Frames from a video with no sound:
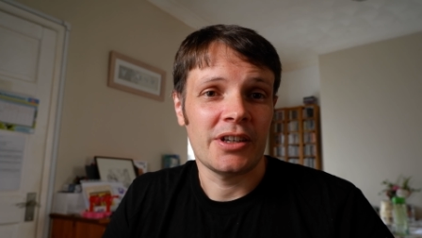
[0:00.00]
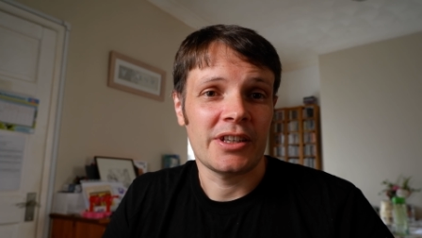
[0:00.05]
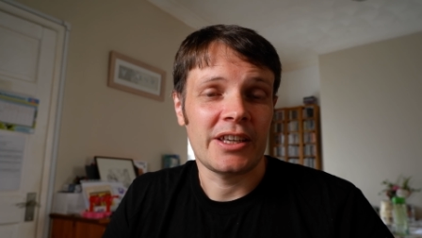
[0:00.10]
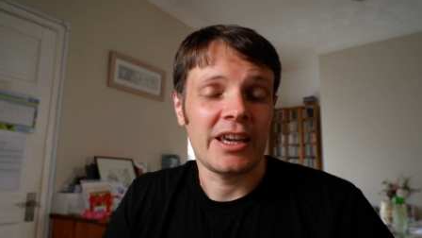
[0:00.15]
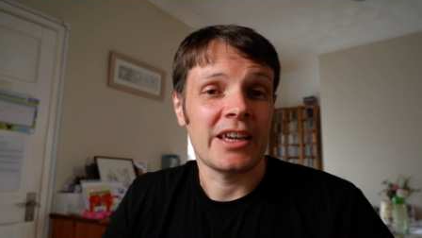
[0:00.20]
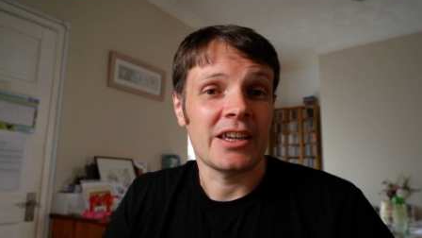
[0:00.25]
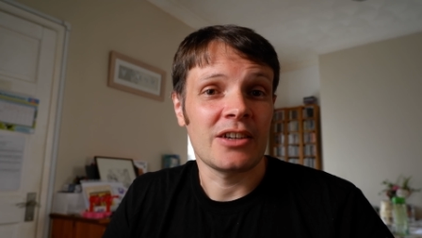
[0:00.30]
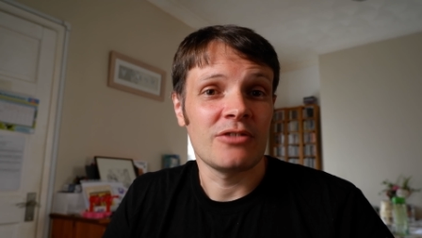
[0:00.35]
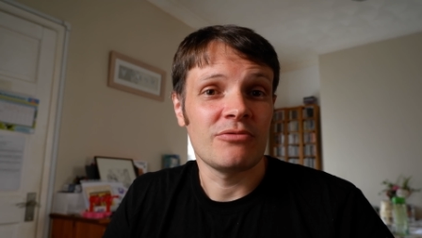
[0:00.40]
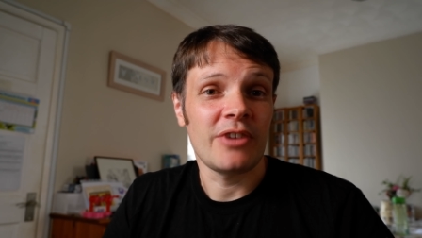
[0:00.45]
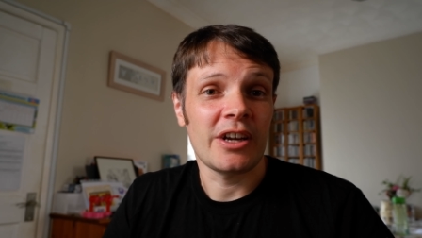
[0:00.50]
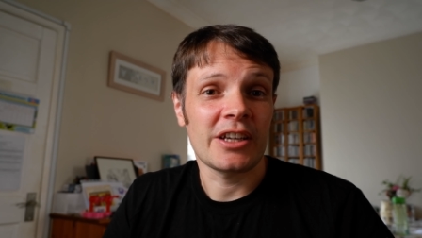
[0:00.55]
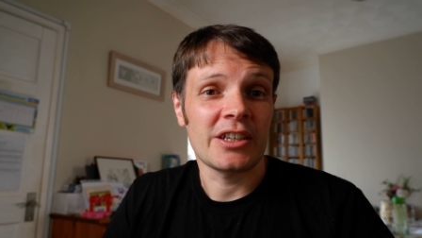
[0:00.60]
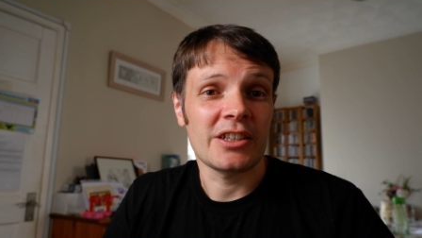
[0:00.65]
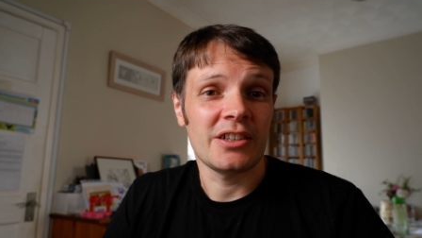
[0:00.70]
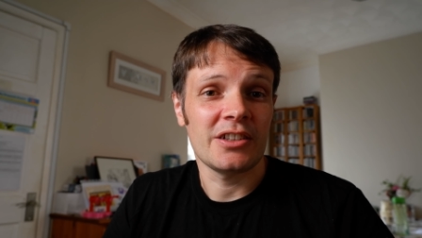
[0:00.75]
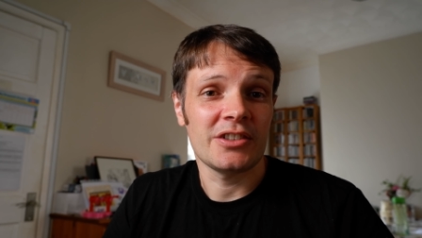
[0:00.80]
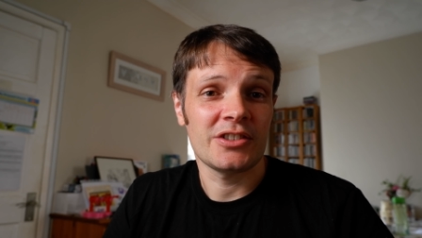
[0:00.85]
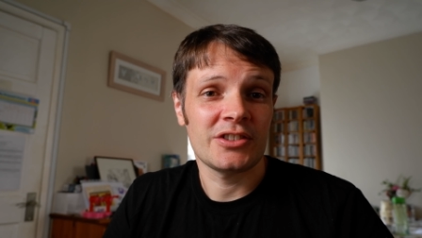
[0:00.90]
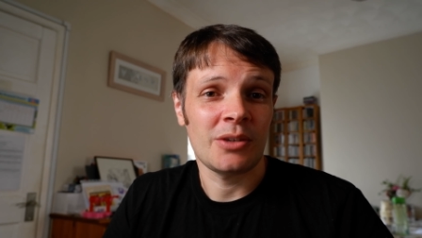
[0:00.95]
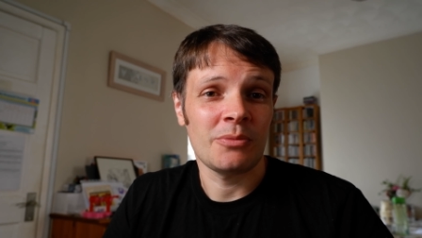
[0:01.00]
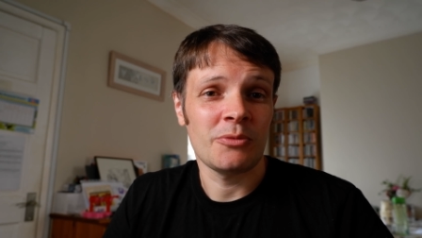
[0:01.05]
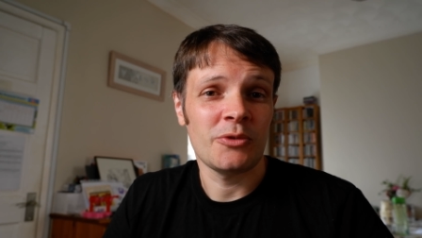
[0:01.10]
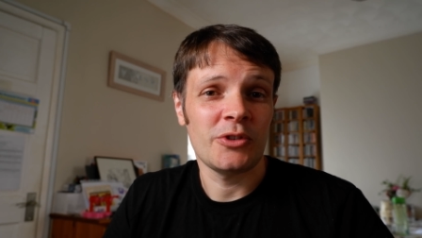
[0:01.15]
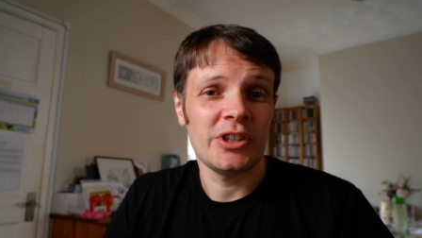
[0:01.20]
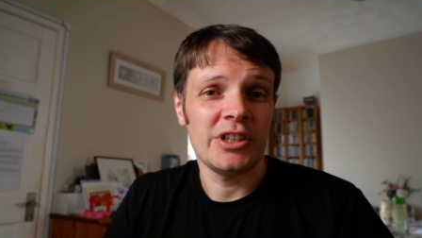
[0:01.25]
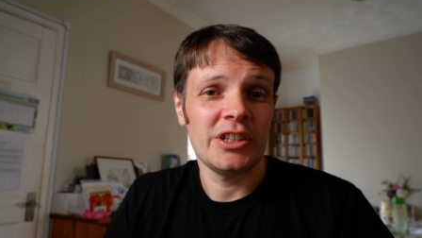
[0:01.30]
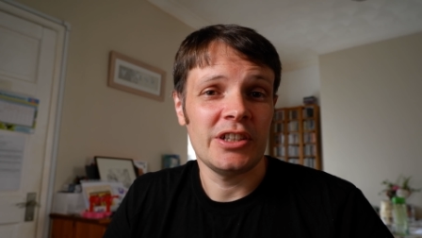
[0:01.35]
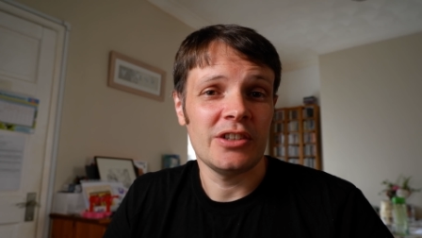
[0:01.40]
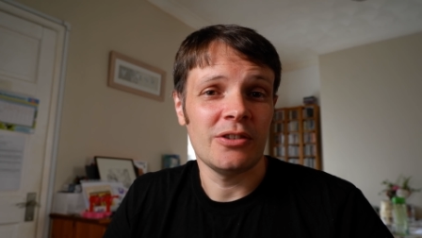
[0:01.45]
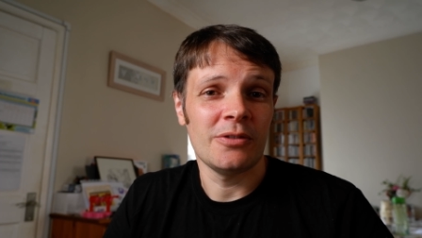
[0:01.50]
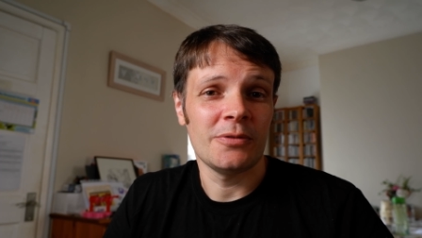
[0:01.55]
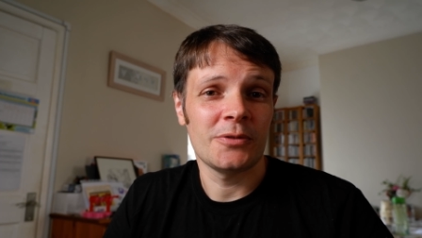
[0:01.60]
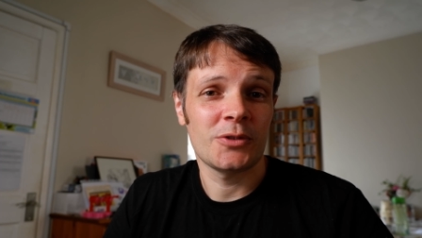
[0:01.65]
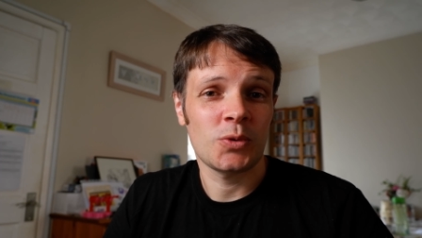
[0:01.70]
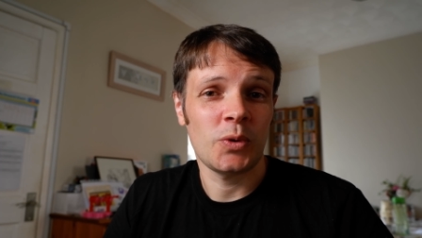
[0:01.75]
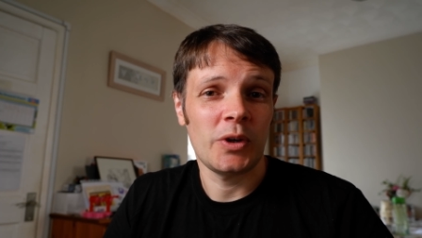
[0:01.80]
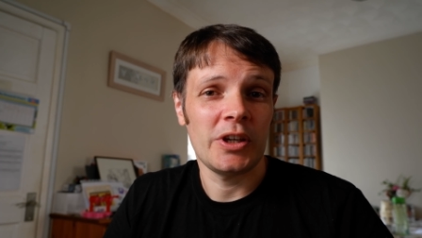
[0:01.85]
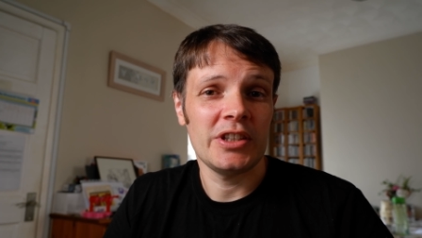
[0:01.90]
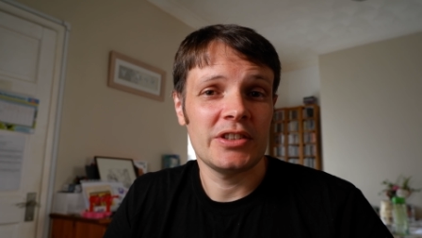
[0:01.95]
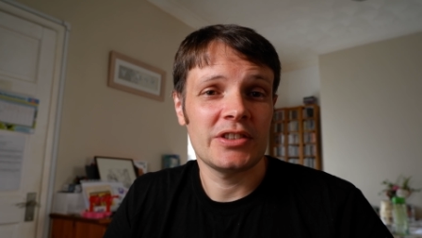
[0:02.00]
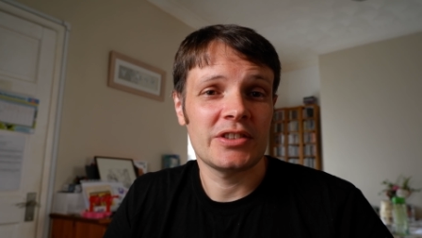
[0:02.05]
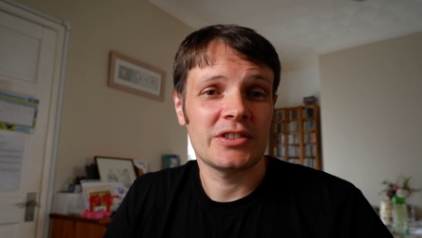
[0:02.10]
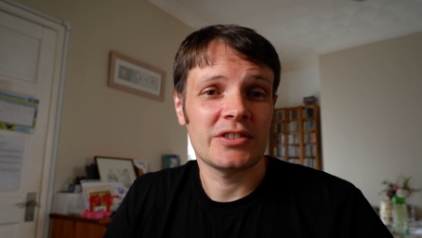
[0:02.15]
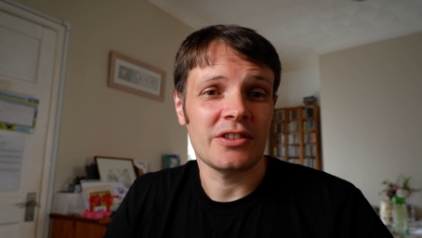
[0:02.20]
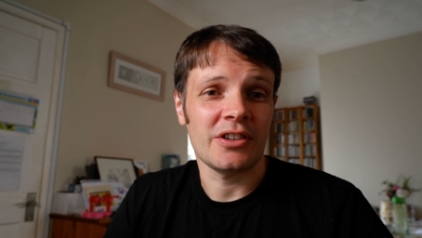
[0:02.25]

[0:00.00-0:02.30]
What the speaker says: getting a regular summary of tweets